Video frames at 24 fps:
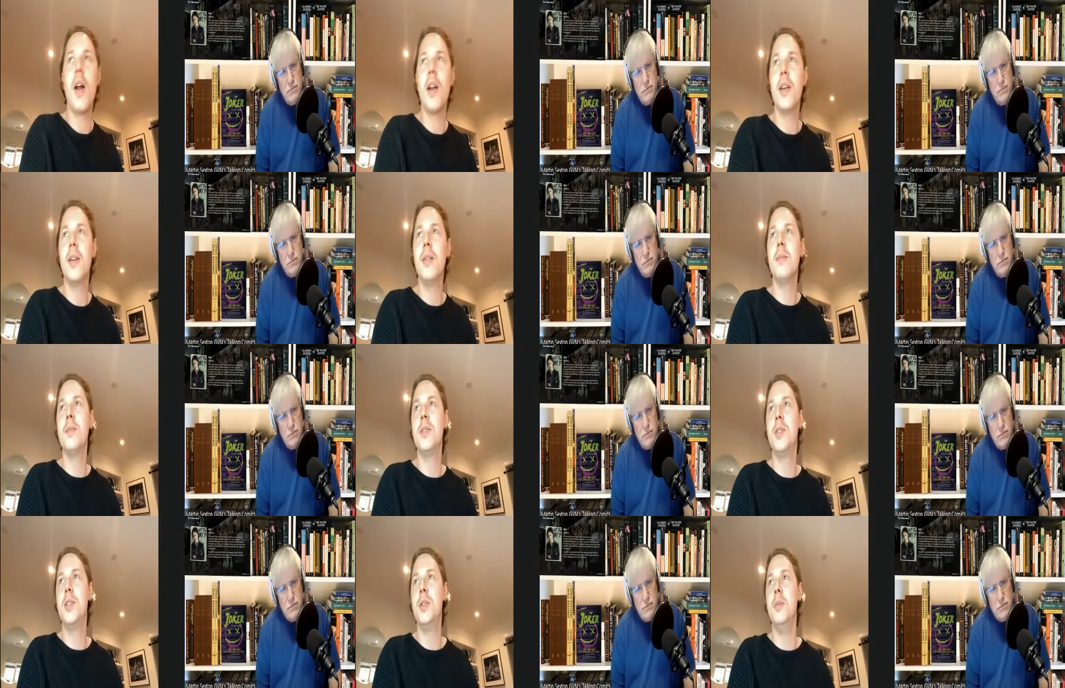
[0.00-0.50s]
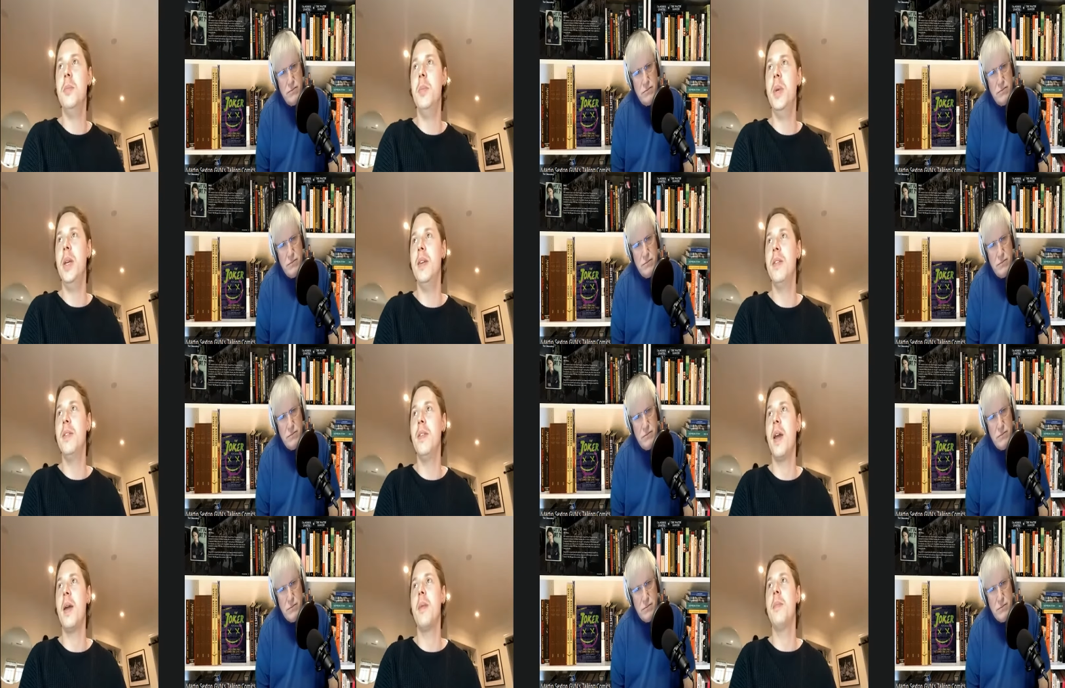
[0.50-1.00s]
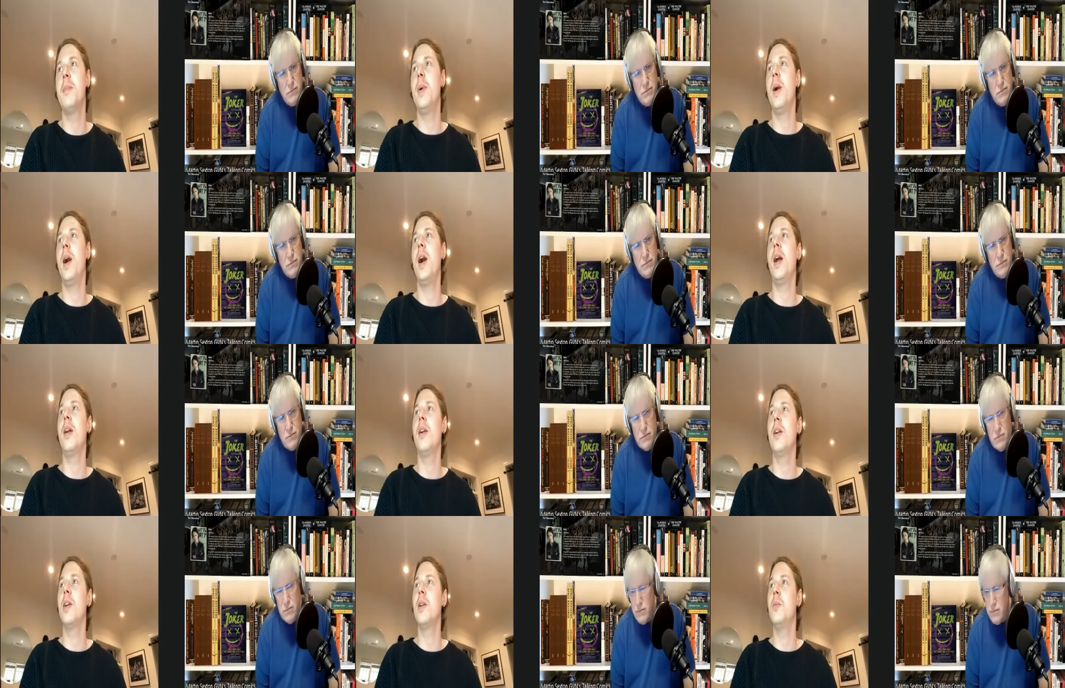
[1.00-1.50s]
Speaker 1: brought him to be a
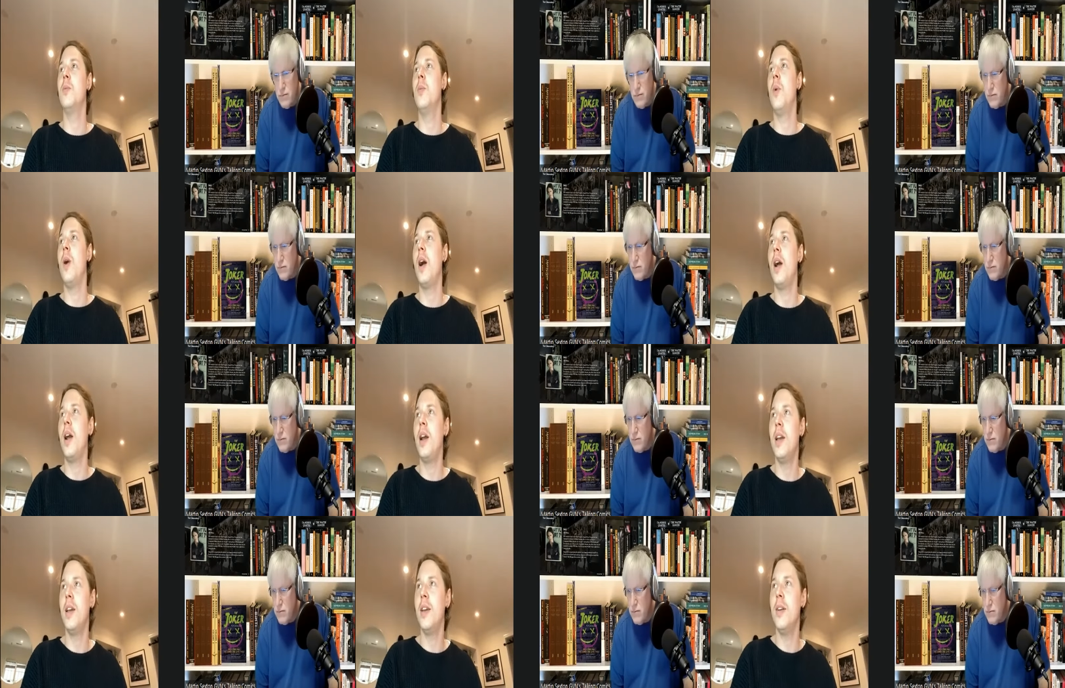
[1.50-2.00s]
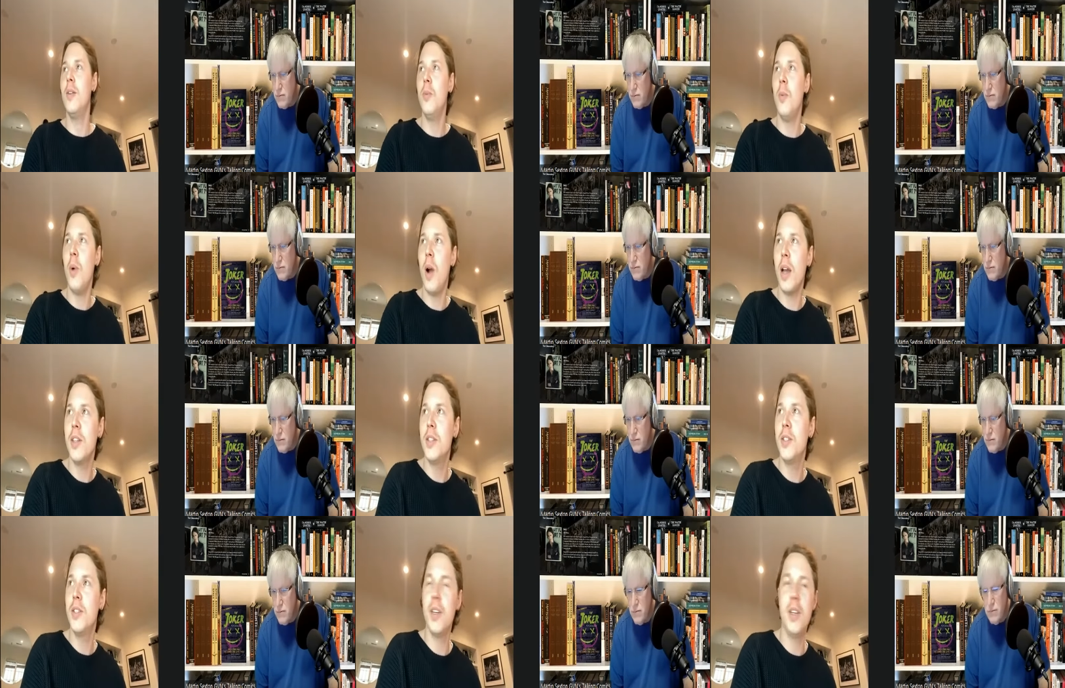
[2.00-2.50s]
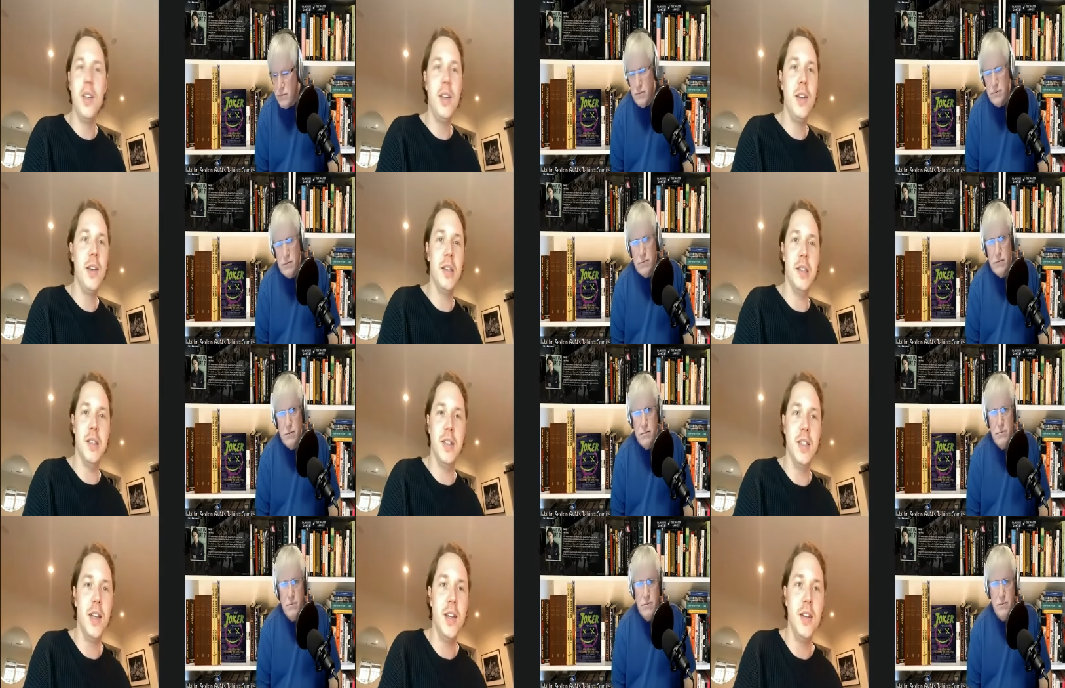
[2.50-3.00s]
vampire and why why should he
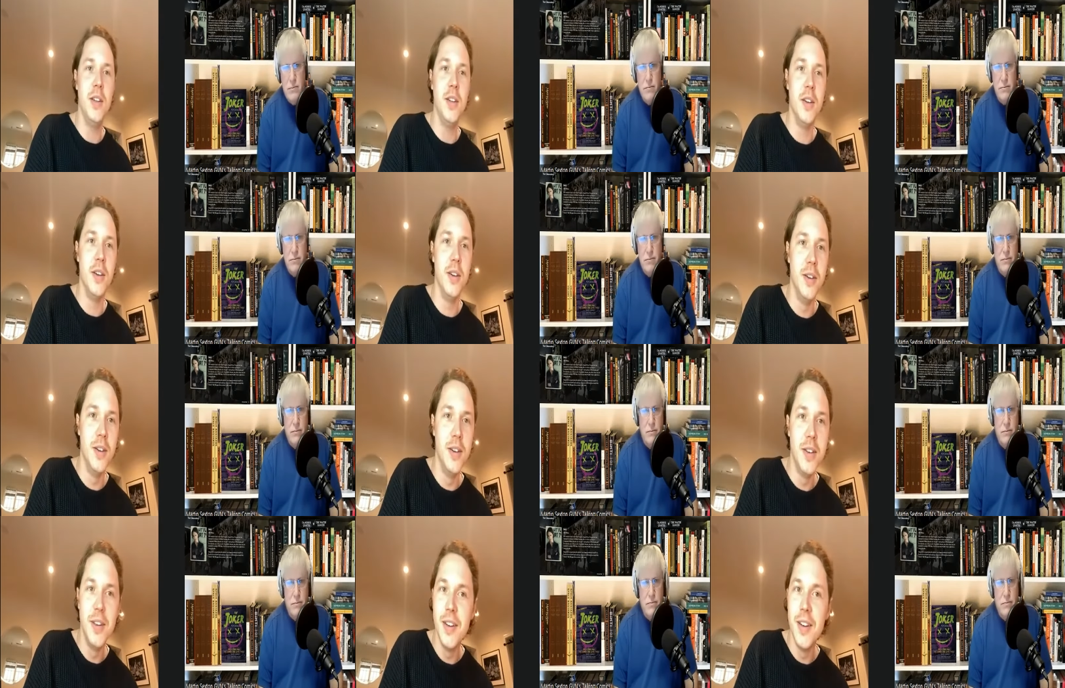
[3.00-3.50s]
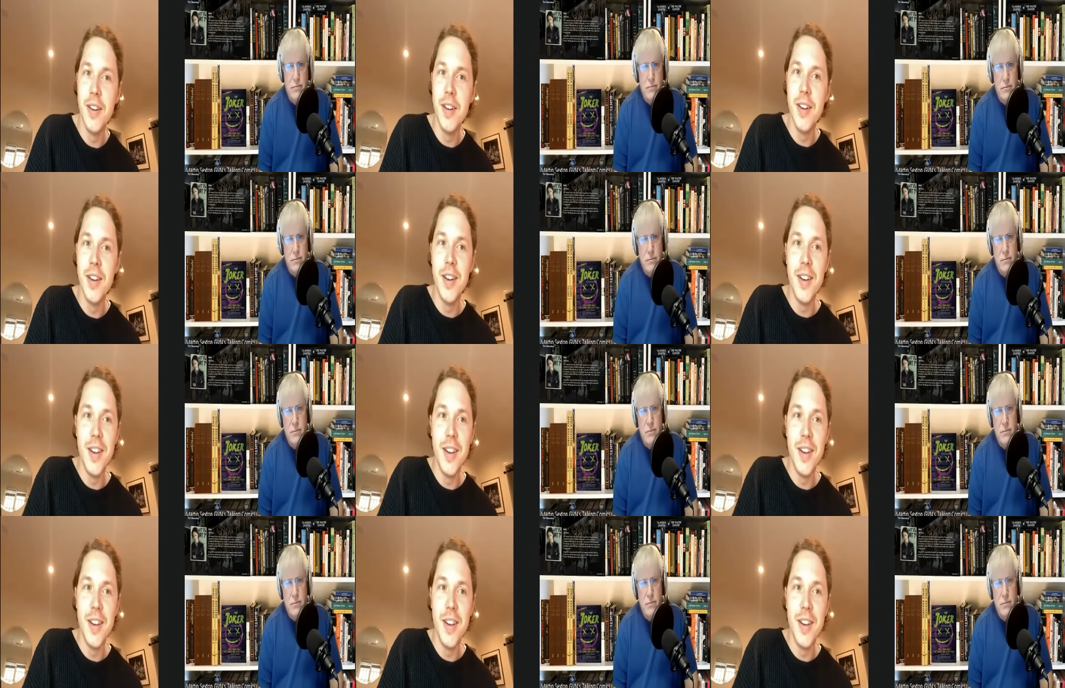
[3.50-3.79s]
continue